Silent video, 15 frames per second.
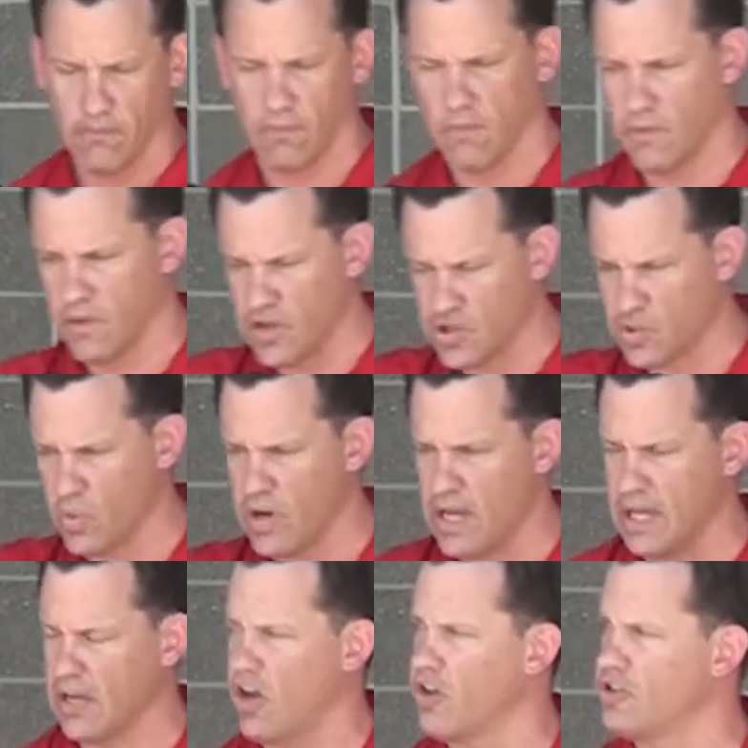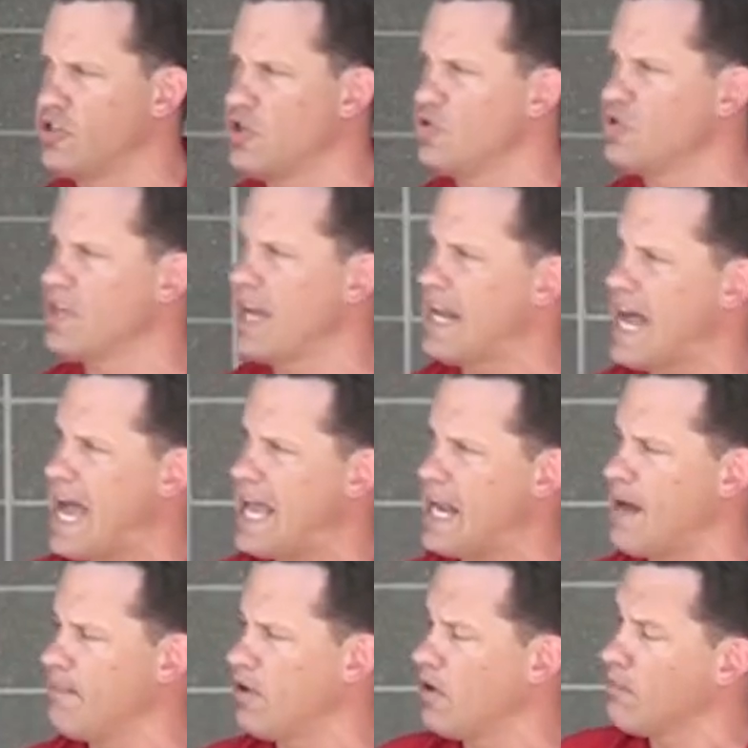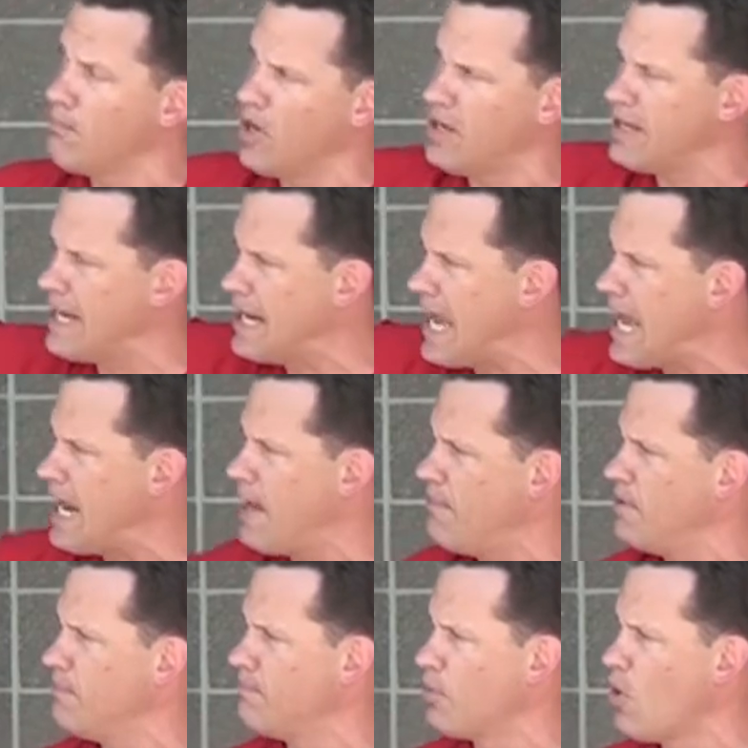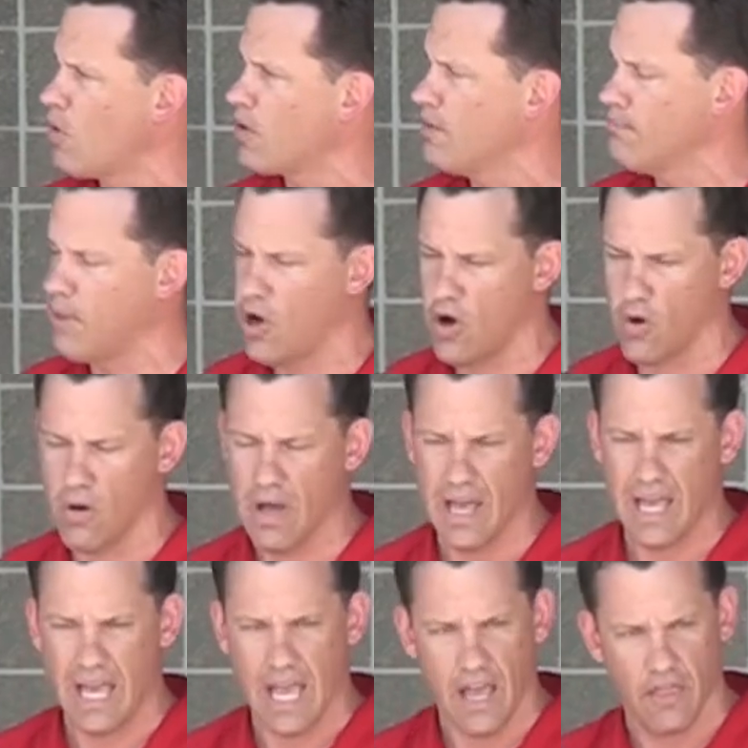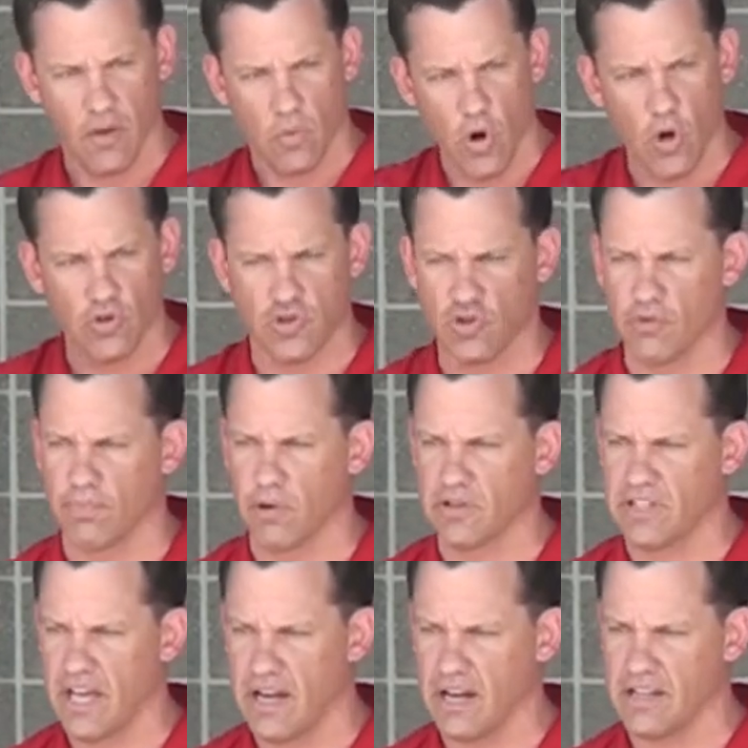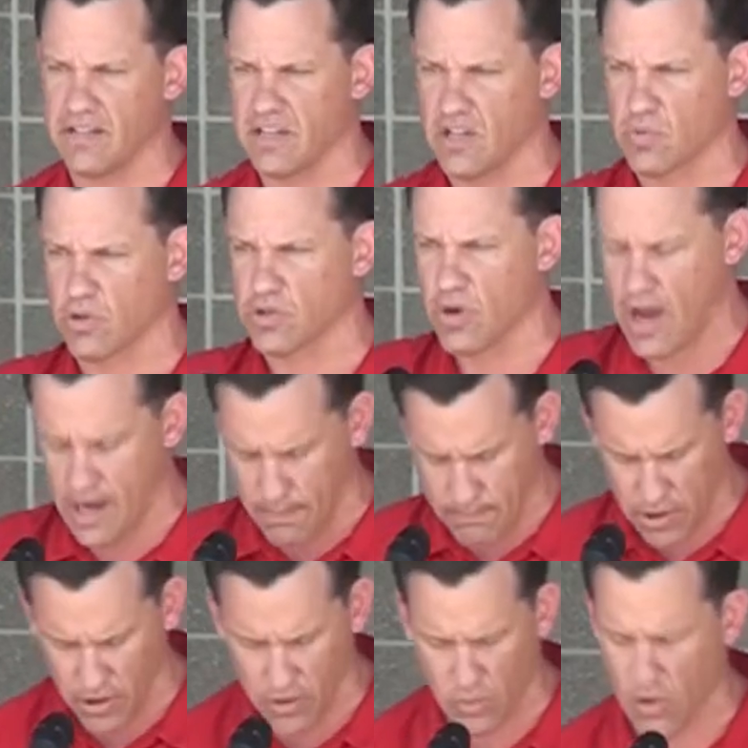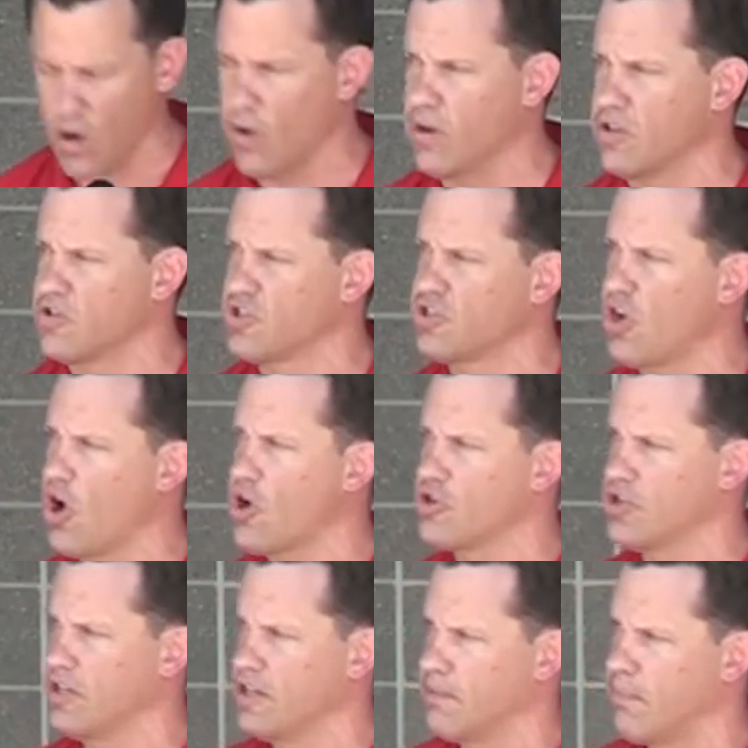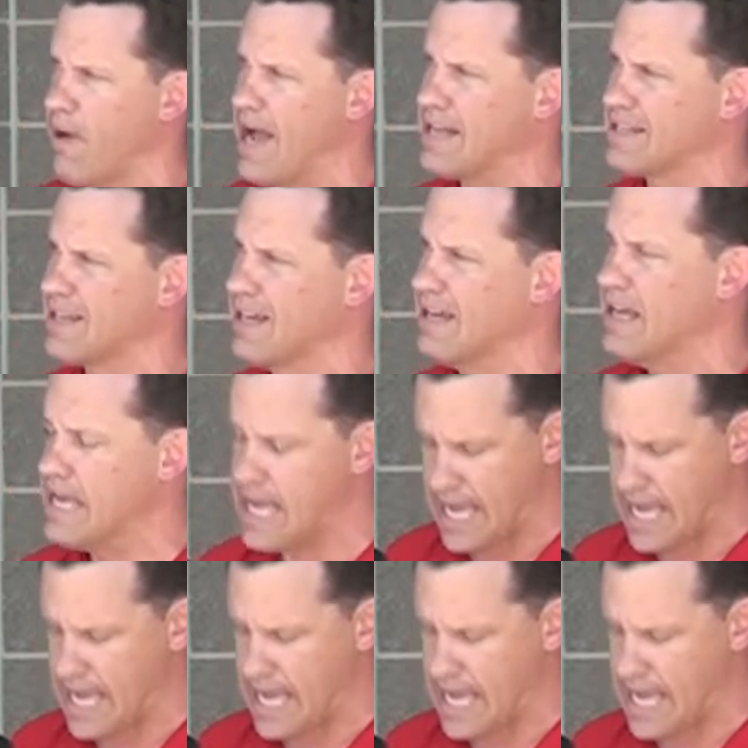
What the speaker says: this week on Tuesday night, or Monday night, I'm in Broken Bow. And the road superintendent, he says, we're trying to build a road in Sargent, Nebraska.